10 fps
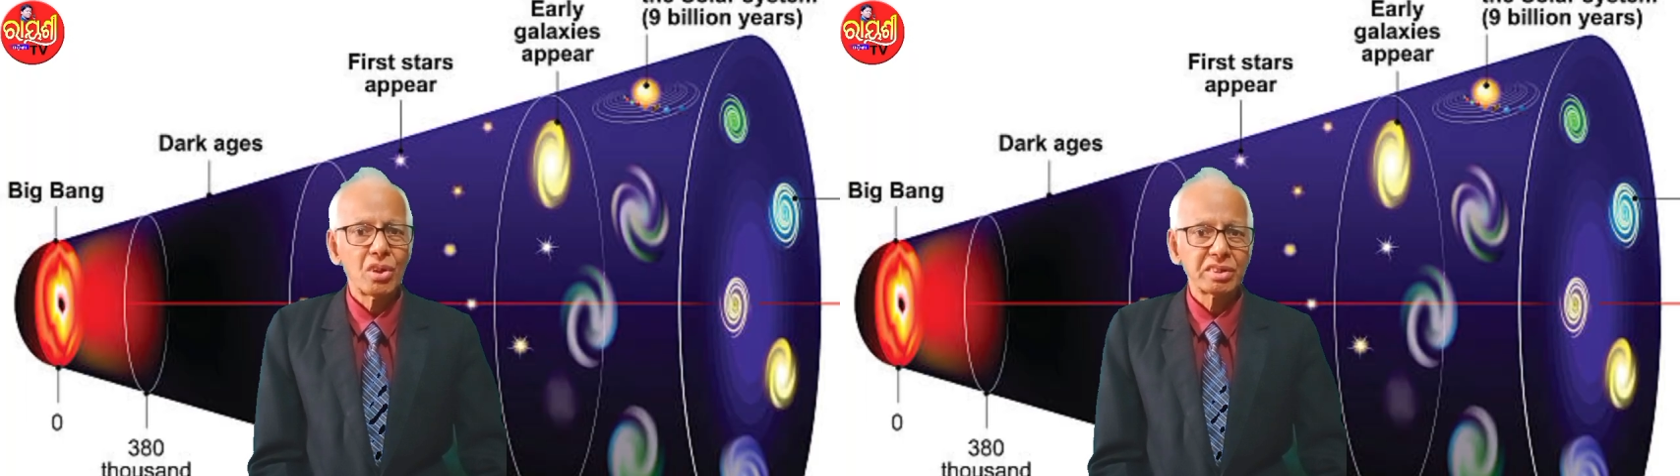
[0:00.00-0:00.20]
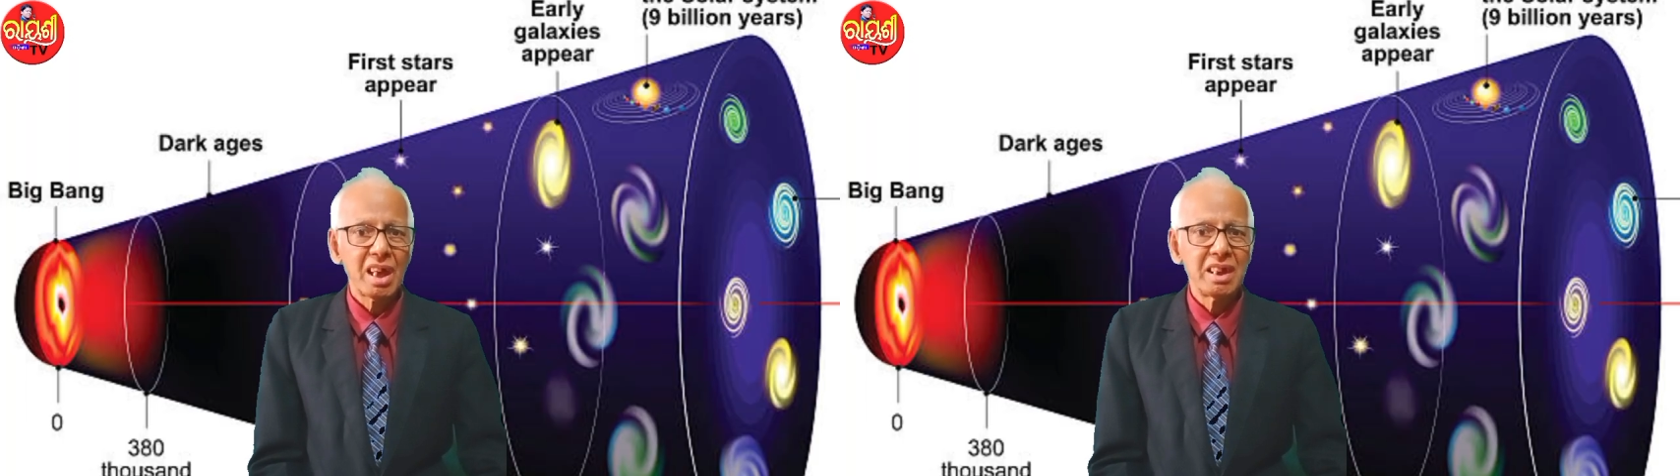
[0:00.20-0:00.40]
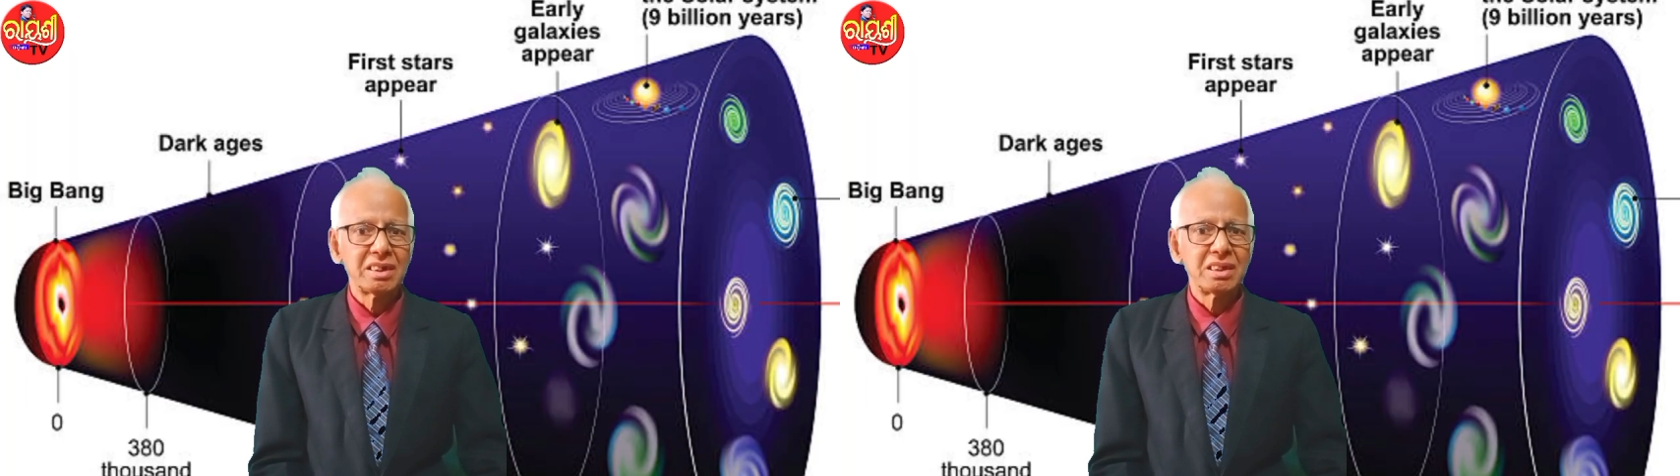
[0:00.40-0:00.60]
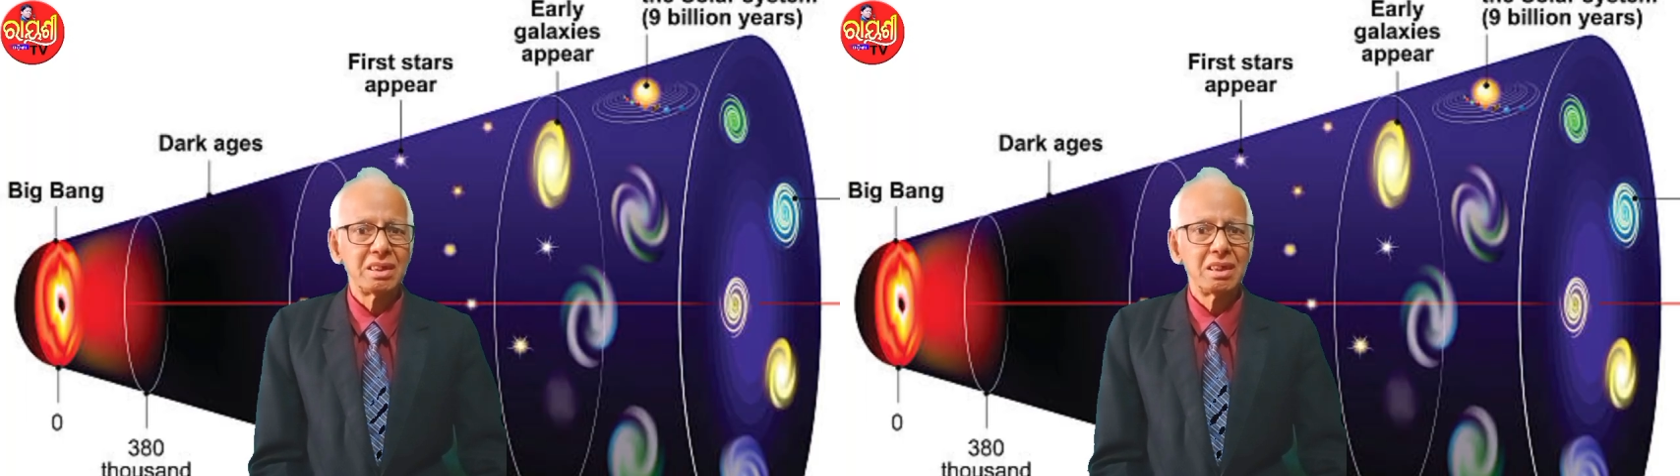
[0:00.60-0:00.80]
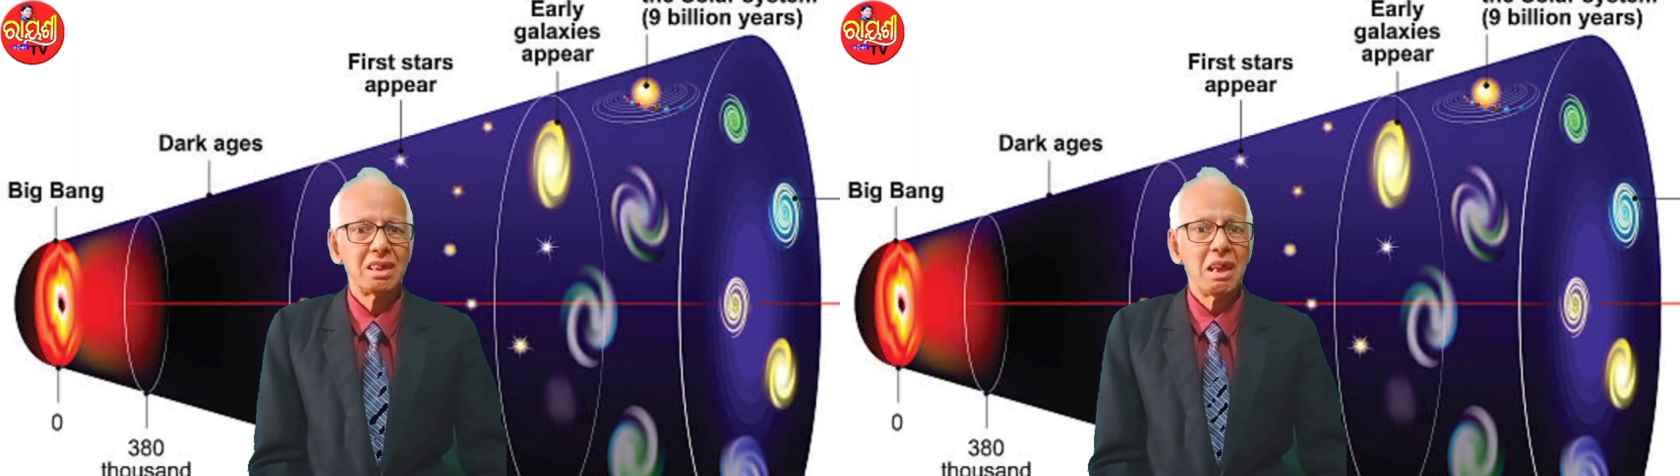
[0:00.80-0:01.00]
the
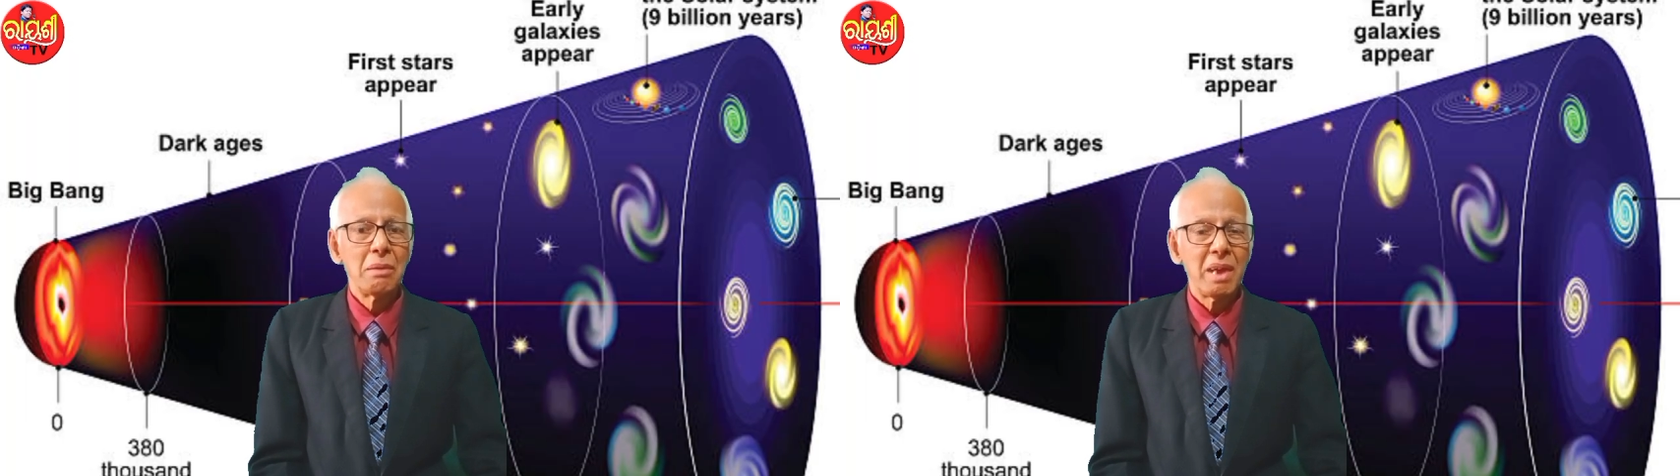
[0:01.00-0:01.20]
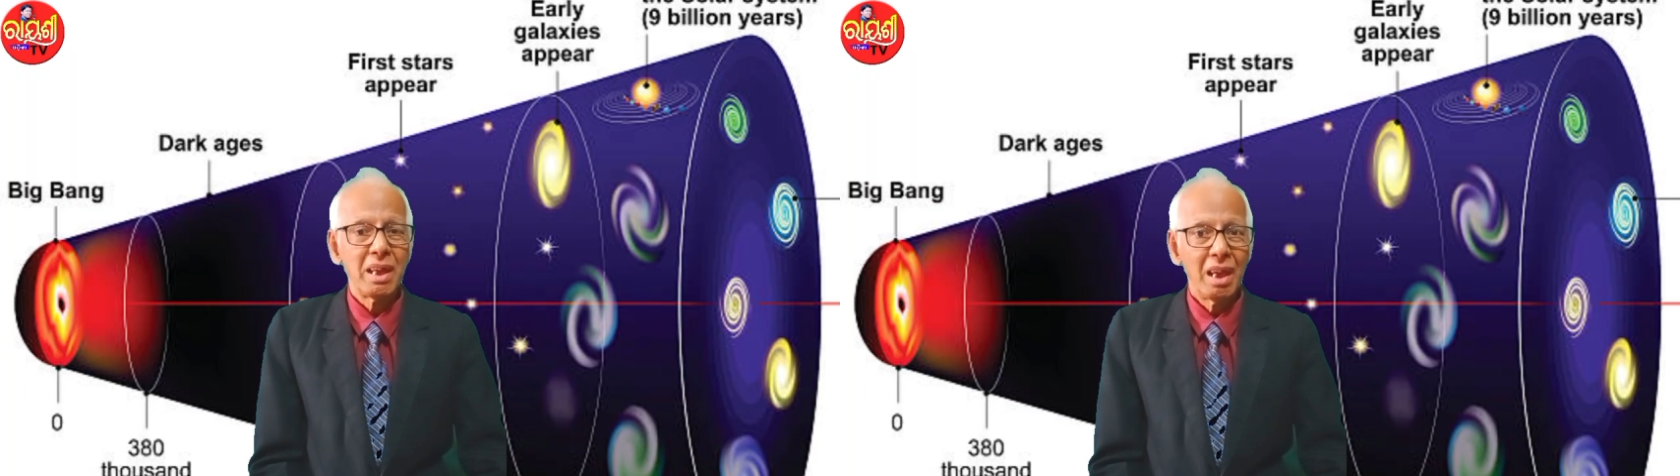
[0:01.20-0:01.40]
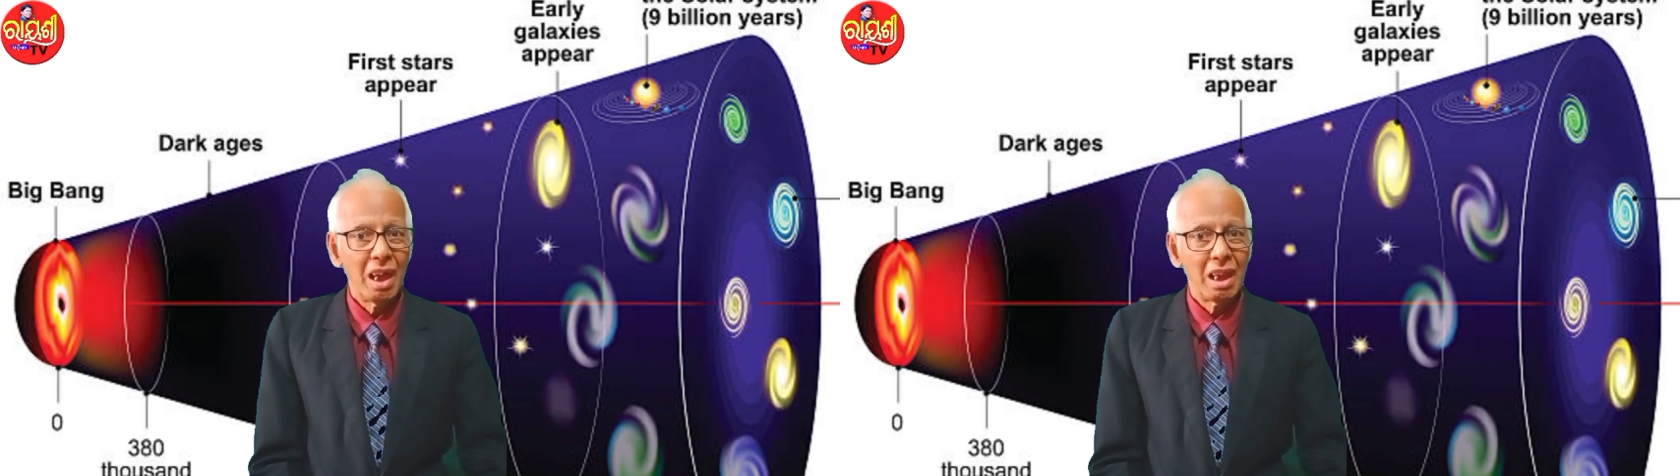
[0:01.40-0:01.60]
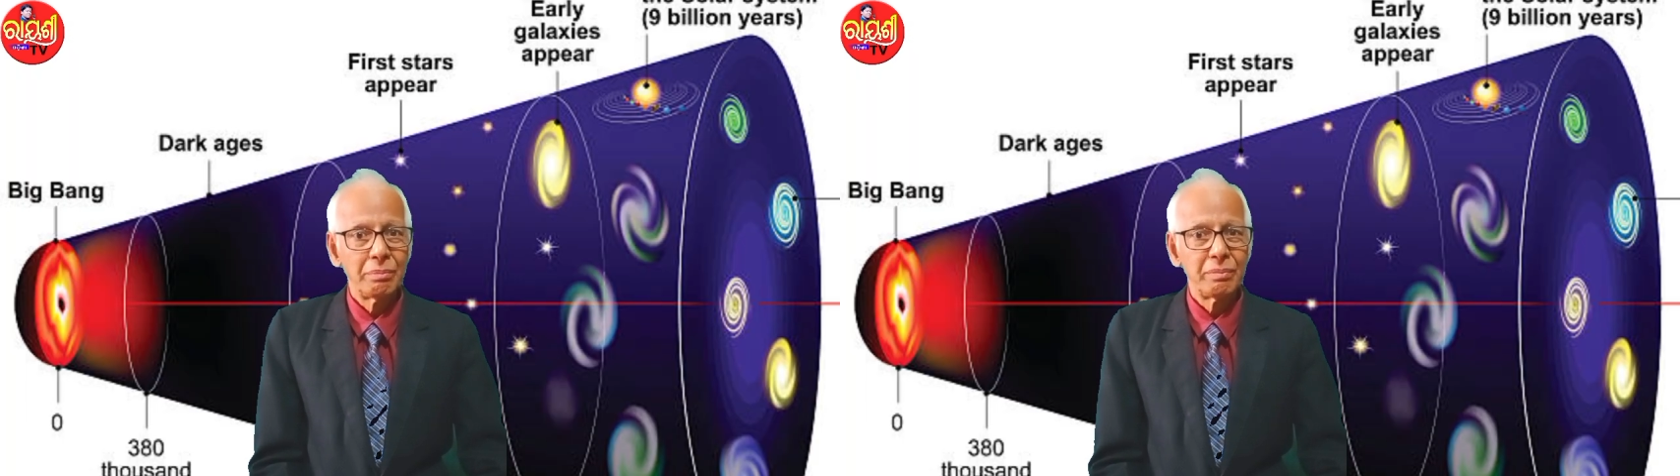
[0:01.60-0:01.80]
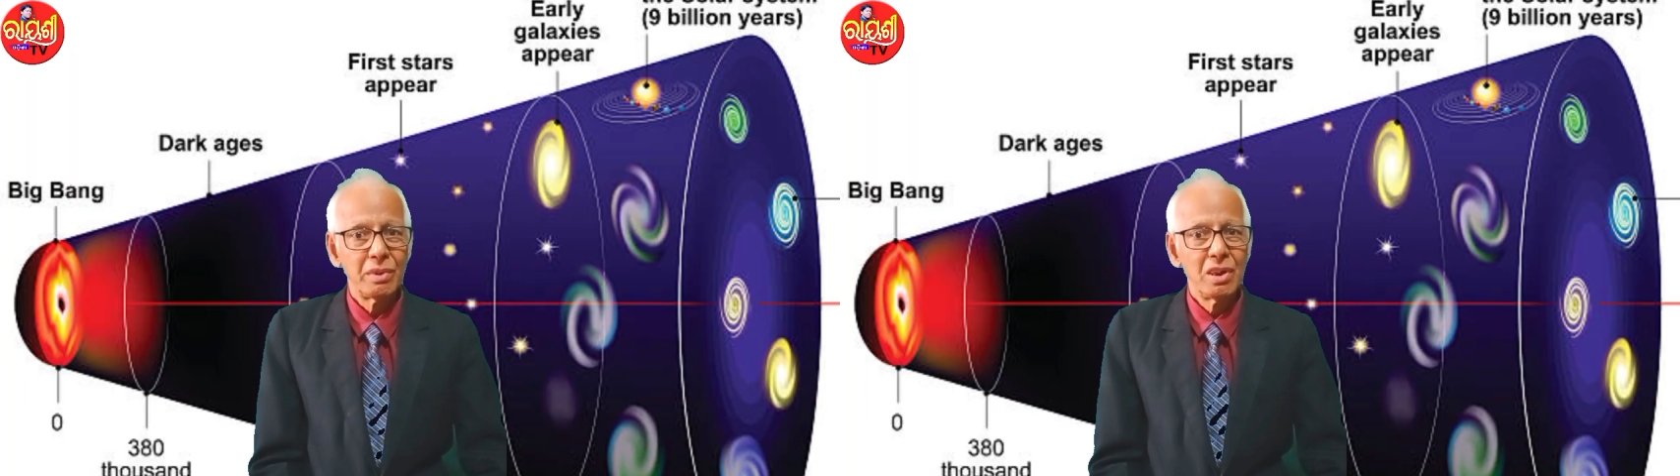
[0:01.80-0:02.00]
society may help